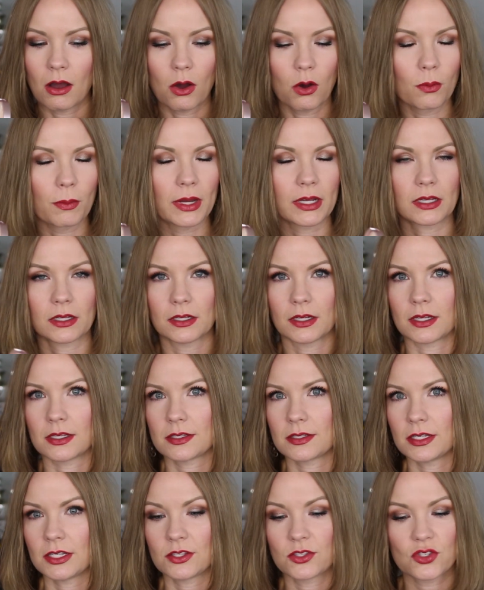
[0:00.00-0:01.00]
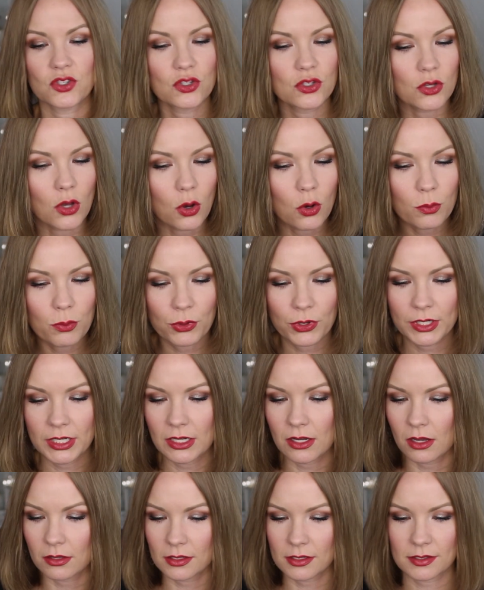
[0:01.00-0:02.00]
Oh my goodness, it's so
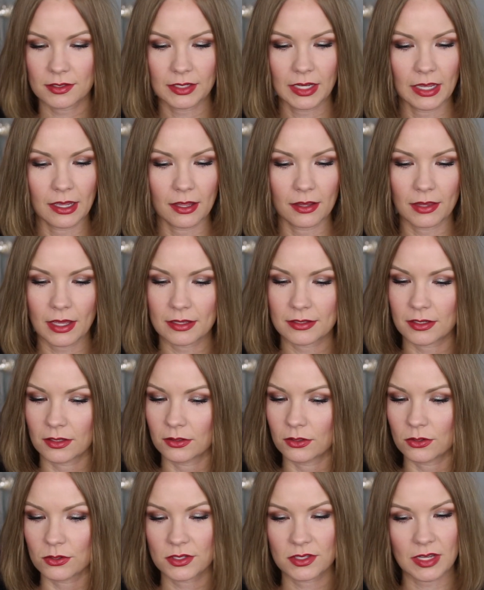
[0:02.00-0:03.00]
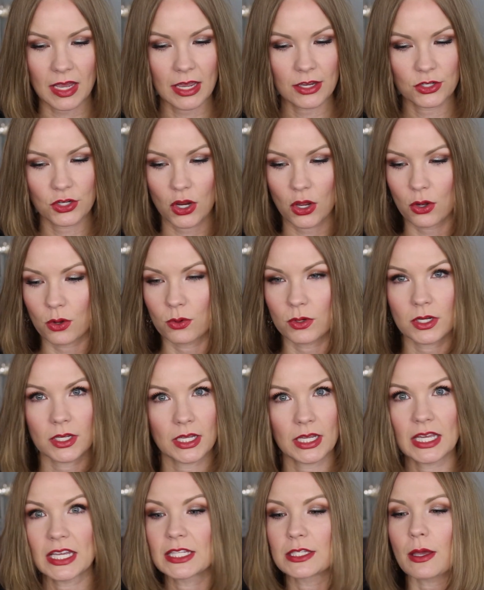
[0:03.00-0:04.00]
pretty on the skin. That's a little side note.
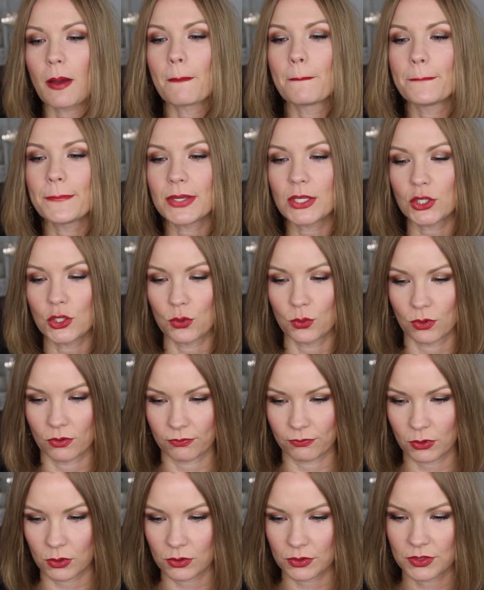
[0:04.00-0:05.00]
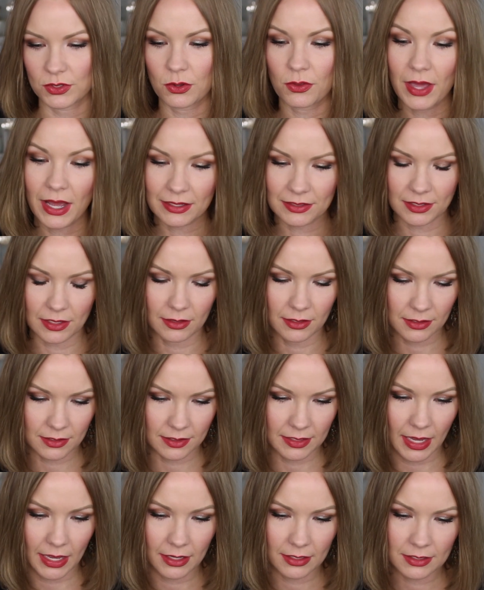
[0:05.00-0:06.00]
It's beautiful. So that's in the
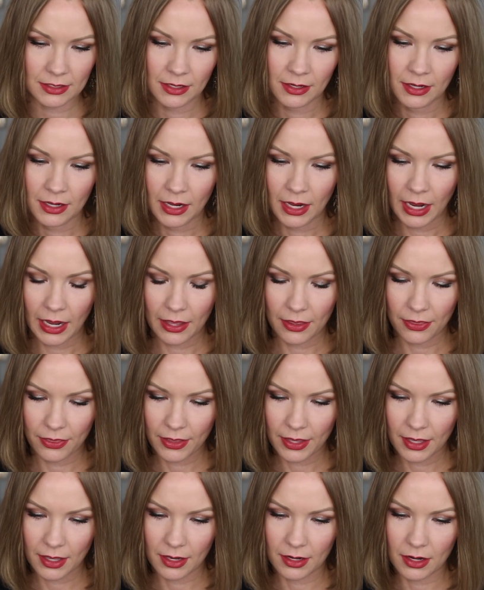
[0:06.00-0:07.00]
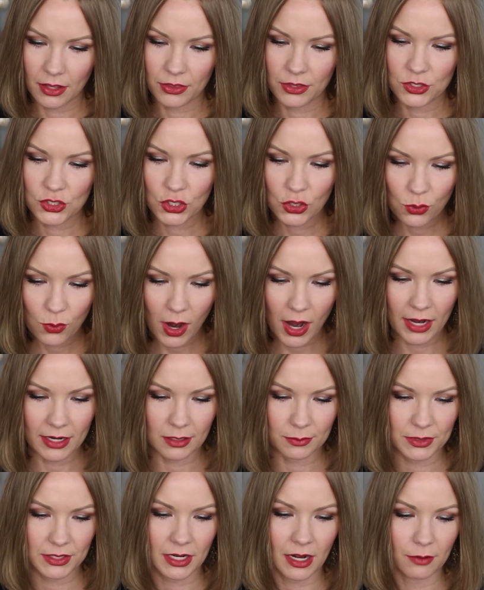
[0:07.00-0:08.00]
set. And then the two
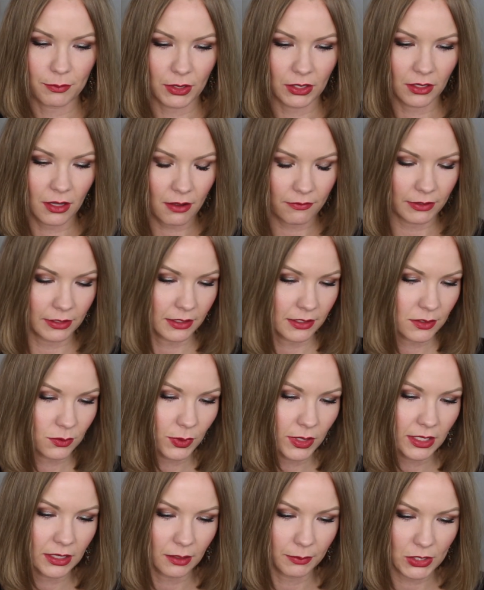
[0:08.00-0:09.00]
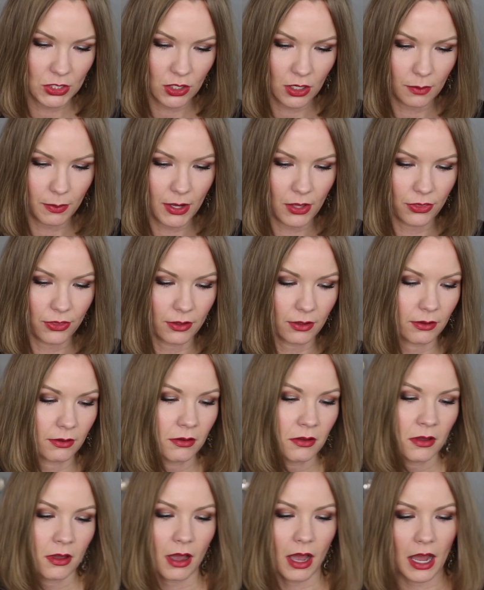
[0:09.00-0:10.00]
items that I've been loving this week, let me talk about the
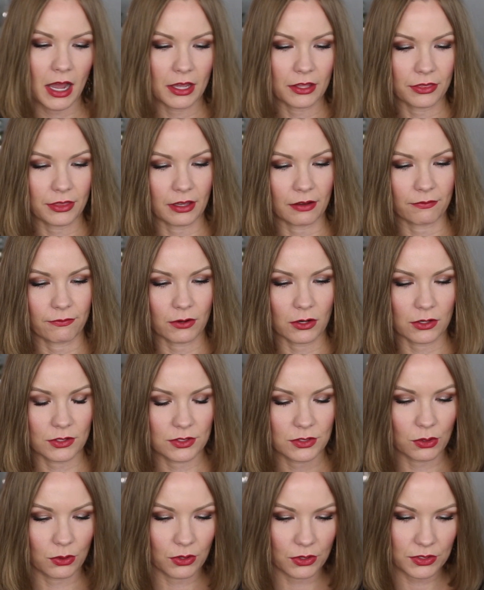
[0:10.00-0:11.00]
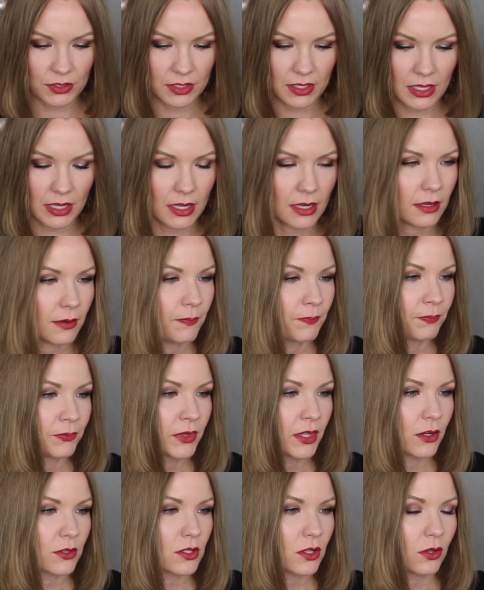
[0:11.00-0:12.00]
eye thing first. So there's a
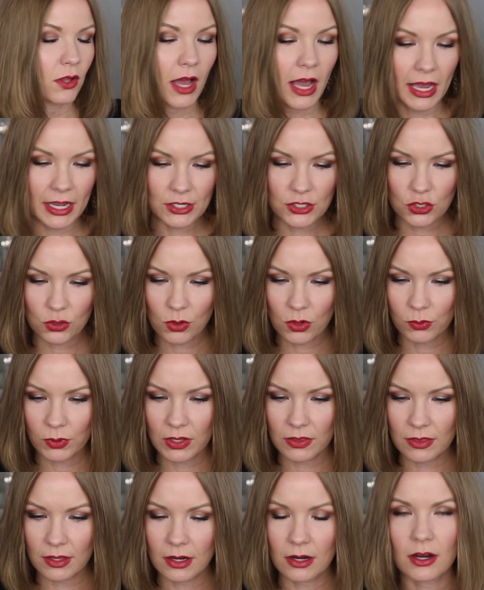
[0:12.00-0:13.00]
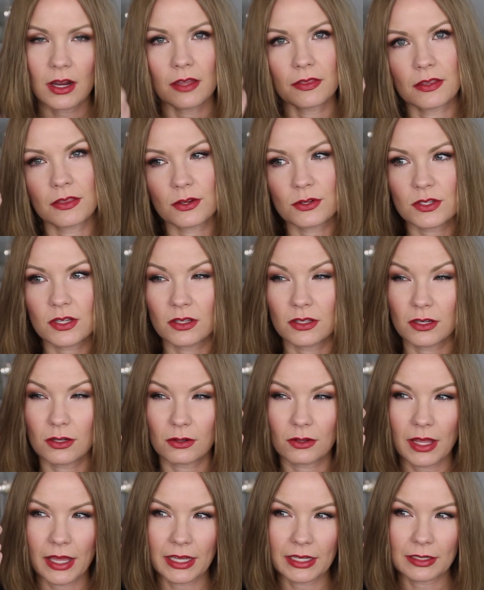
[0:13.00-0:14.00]
little eye duo in there, and then there's a
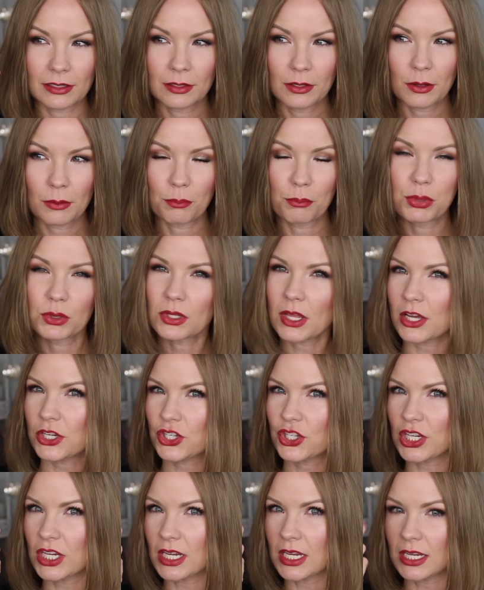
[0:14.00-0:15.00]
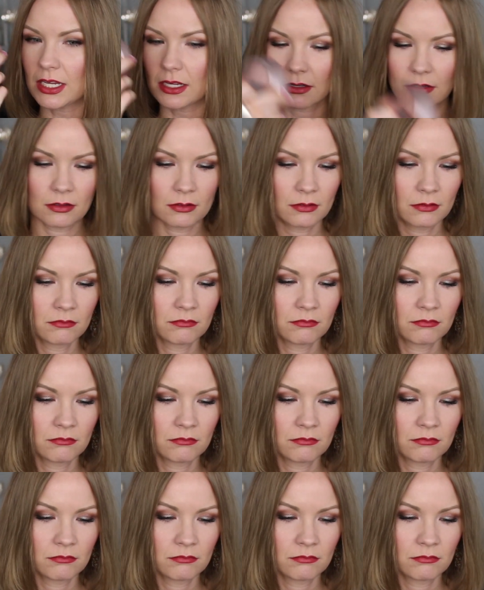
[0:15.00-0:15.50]
little like blushy